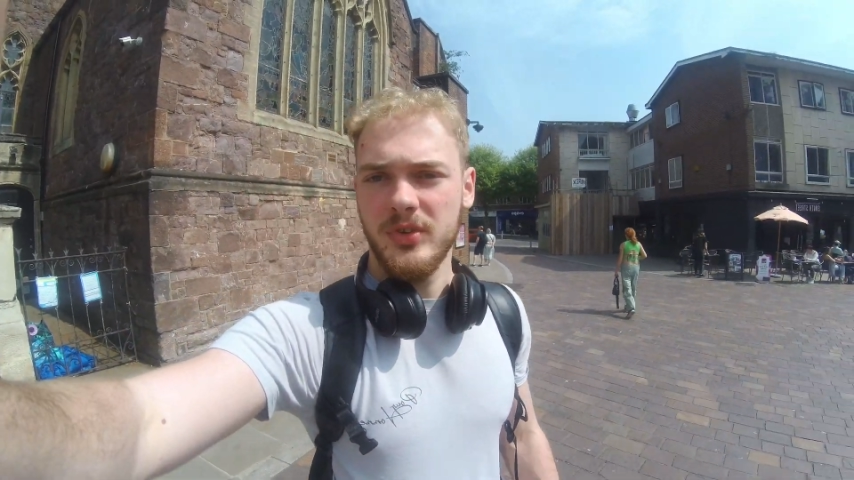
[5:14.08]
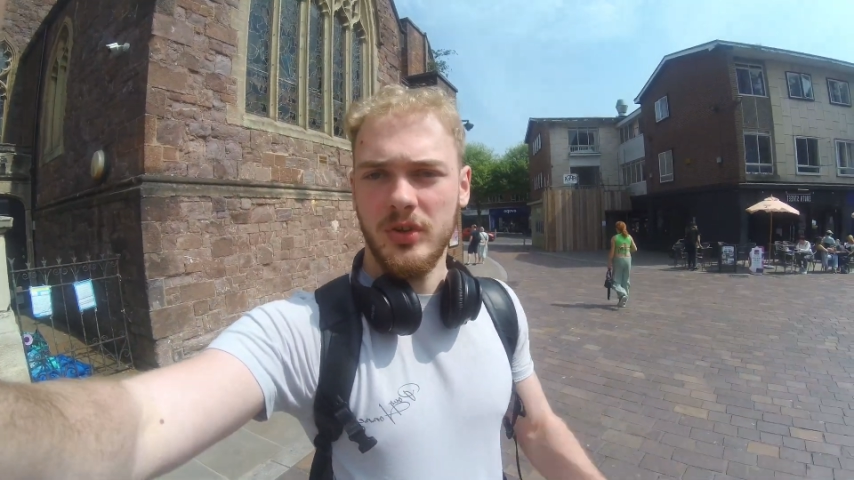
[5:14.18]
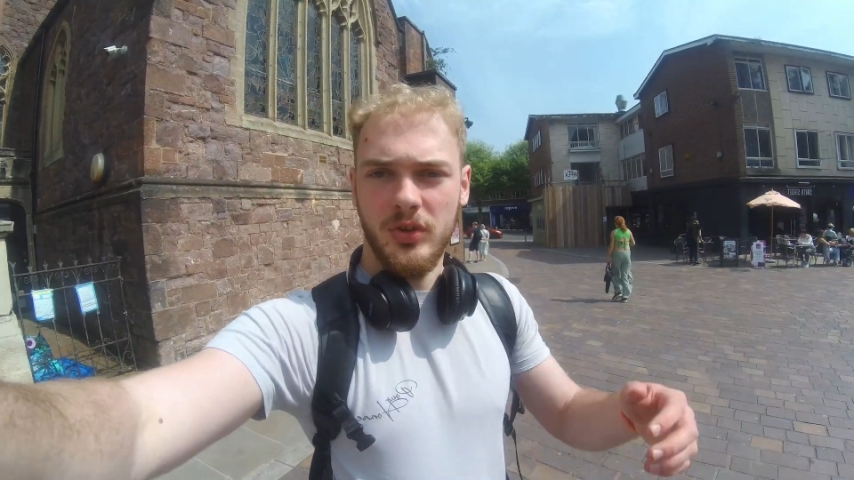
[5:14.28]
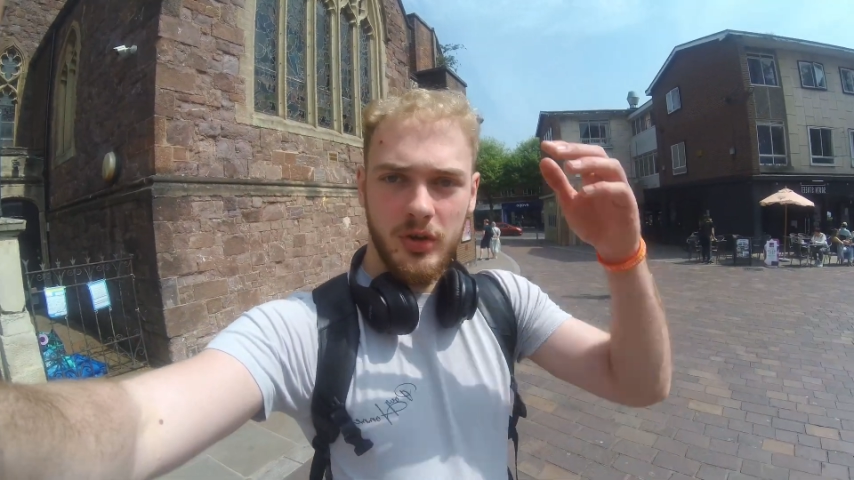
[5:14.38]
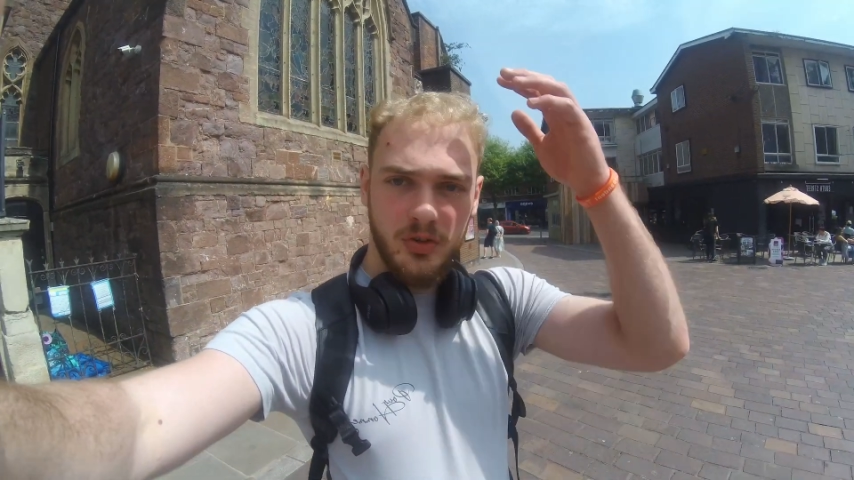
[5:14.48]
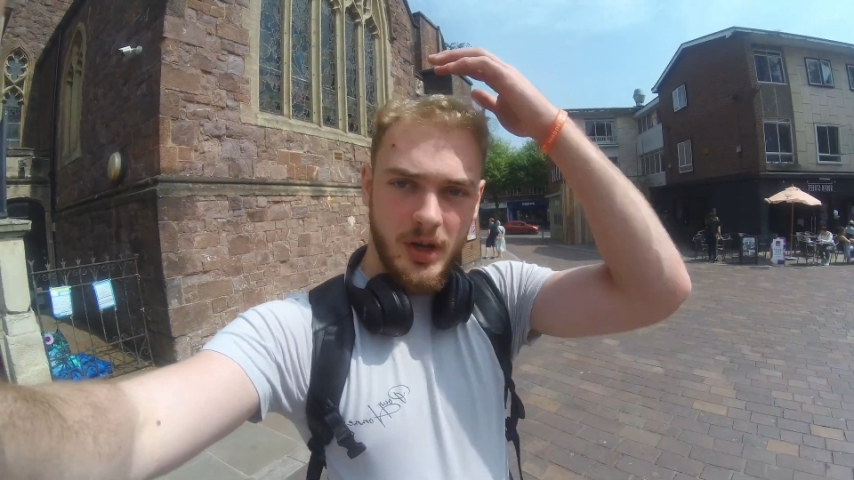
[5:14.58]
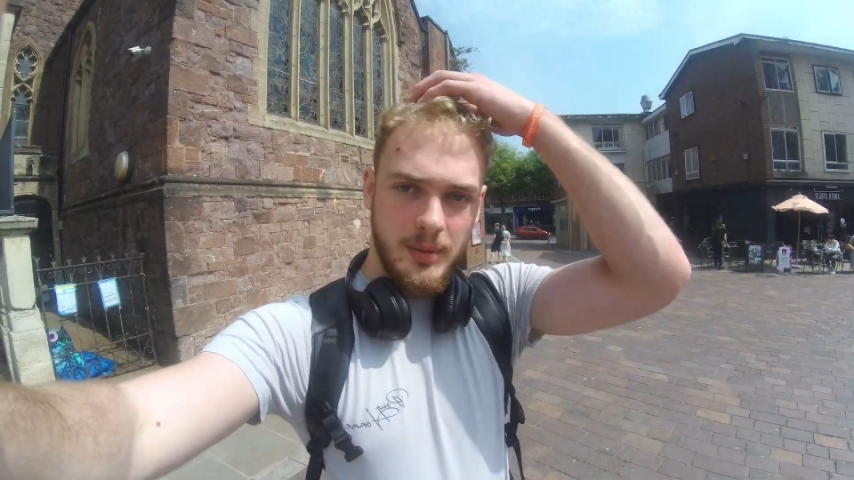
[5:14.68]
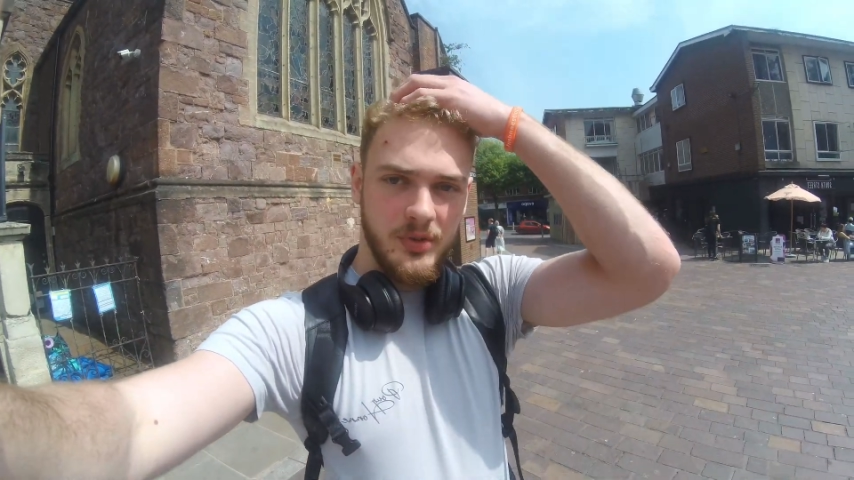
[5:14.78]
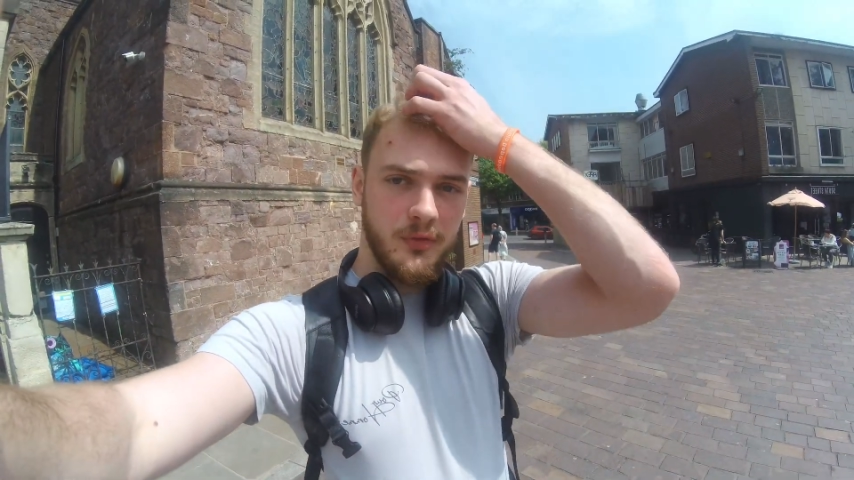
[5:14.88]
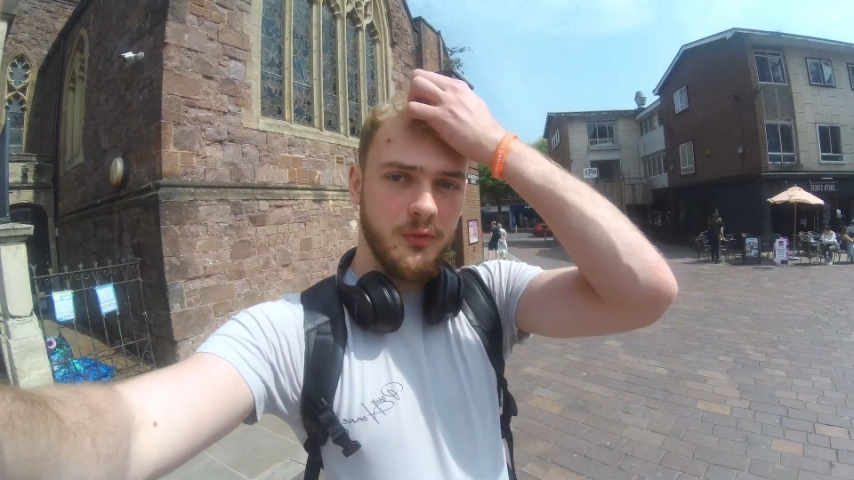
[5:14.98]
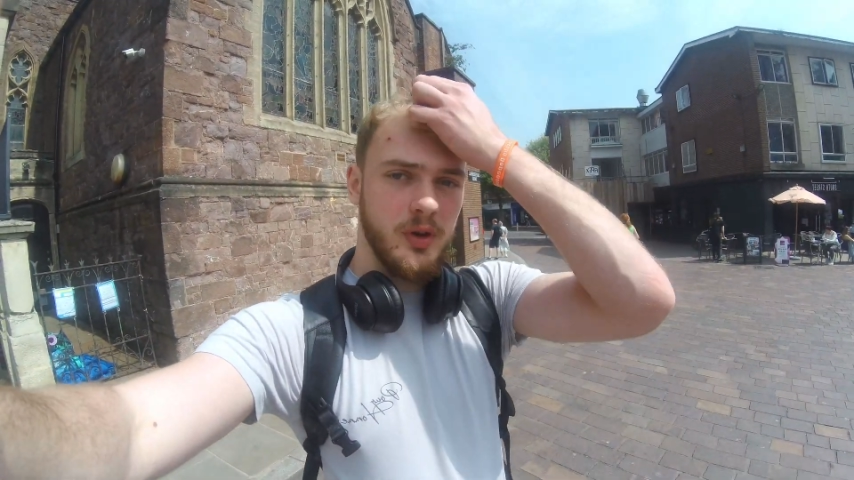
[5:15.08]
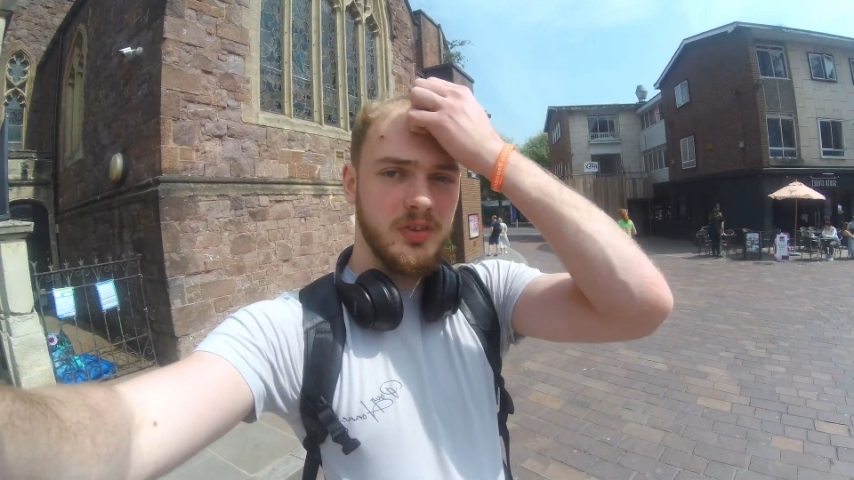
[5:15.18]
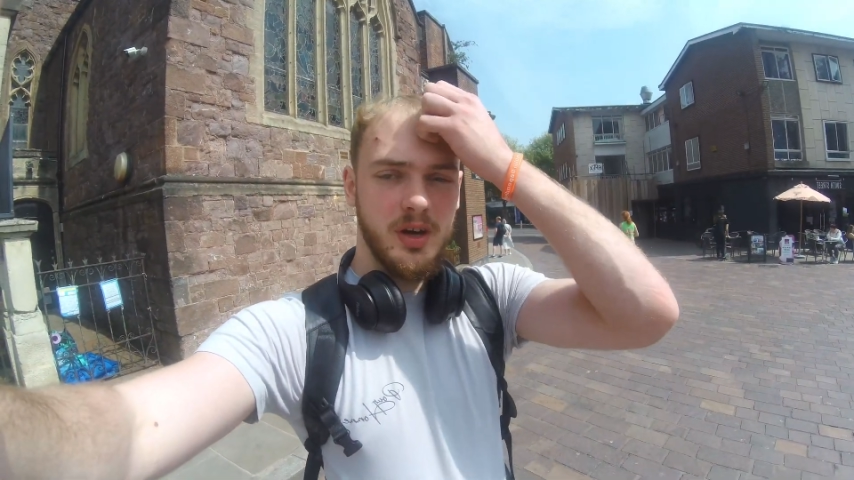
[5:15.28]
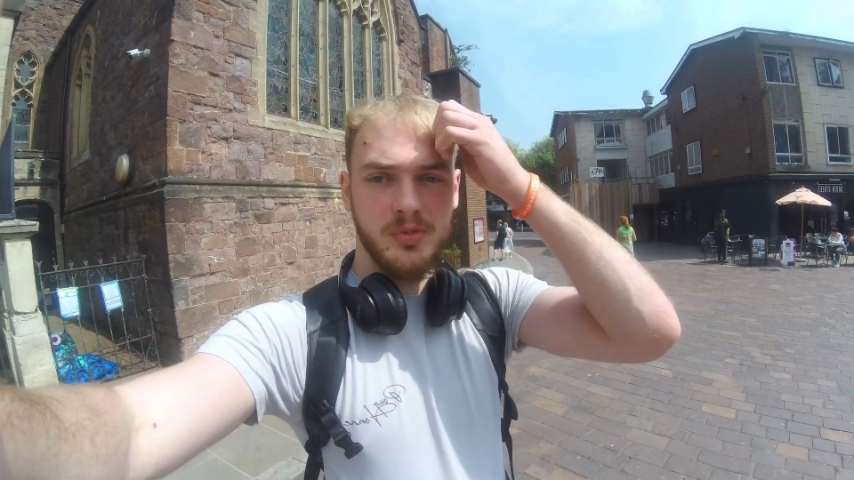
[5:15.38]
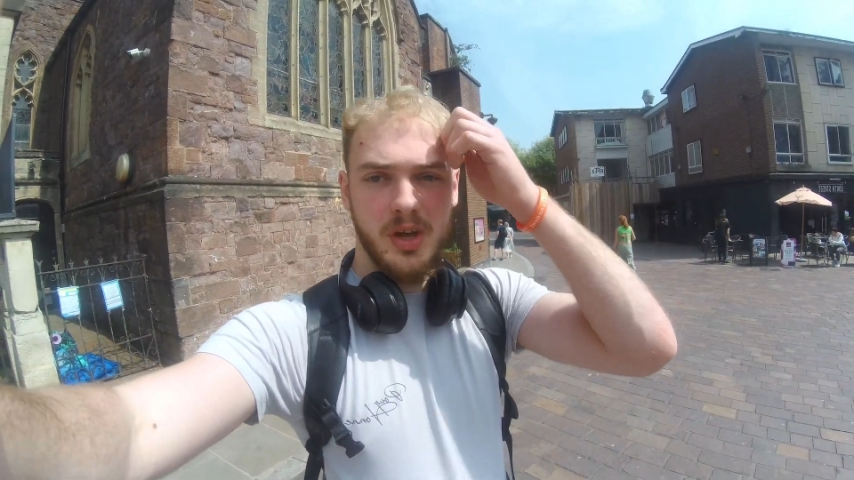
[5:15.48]
2 times, 3
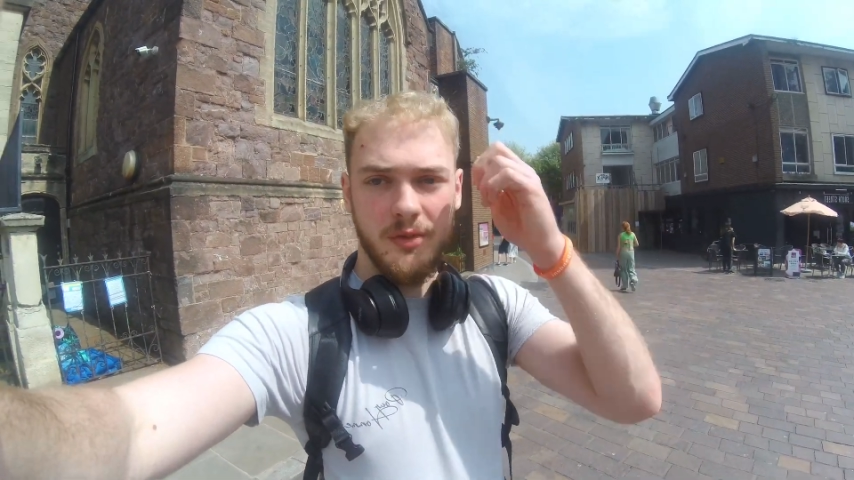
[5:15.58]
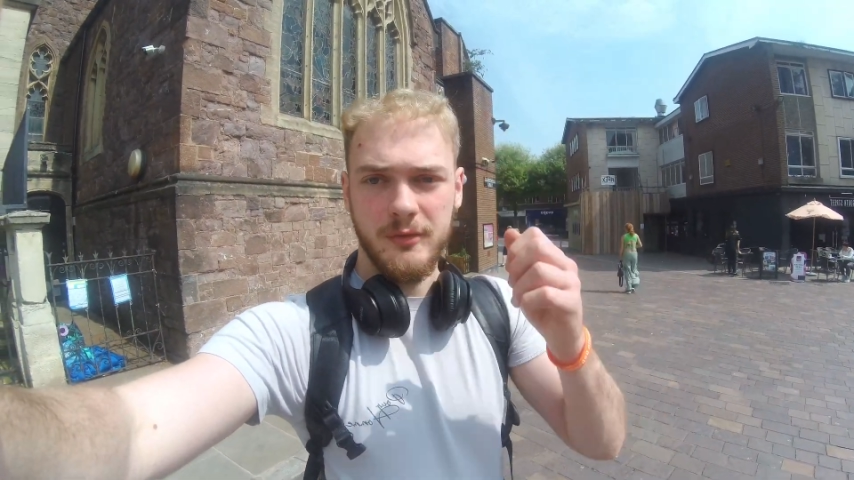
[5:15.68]
times and